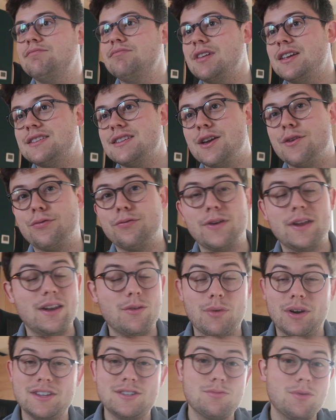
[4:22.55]
Is he
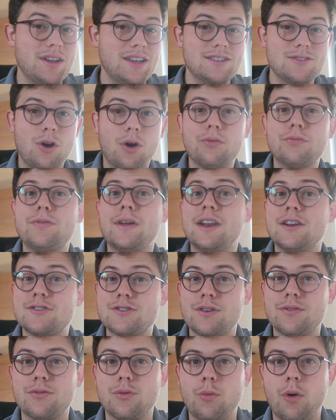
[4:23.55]
he's not a
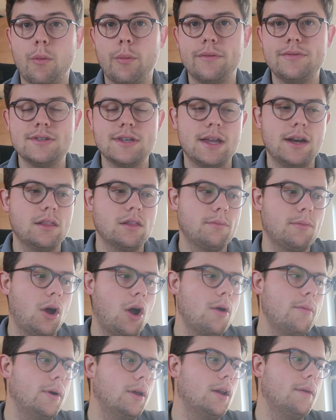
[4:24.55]
finisher from what we've seen at the
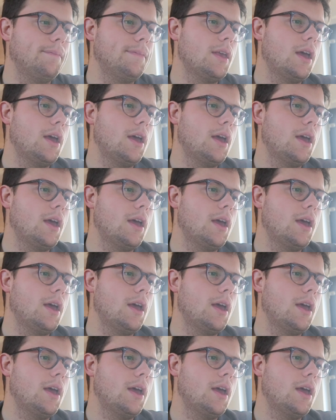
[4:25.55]
moment.